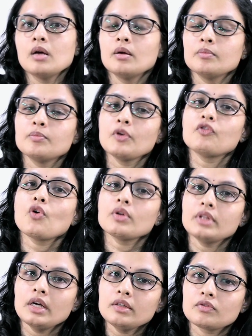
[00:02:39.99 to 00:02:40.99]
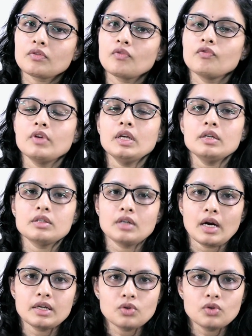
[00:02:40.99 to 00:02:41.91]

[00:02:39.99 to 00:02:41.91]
and before that, we try